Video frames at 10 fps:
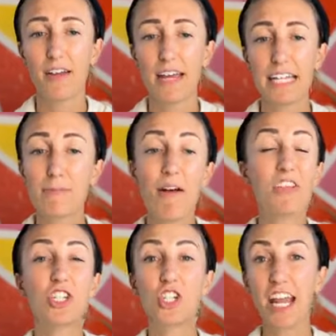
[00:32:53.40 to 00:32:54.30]
It's about the
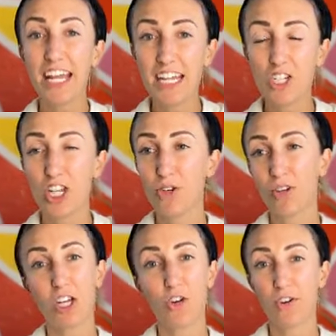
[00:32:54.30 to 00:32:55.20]
change that you
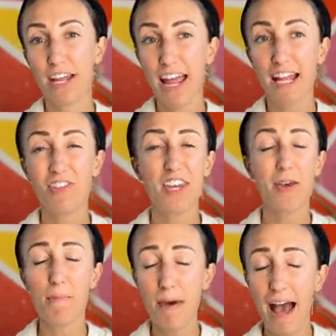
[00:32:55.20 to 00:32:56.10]
can create, the
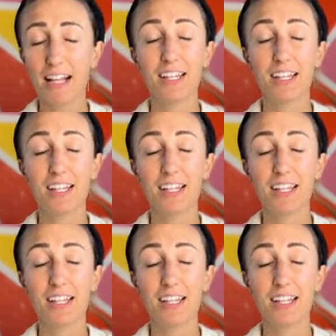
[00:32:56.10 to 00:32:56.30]
impact,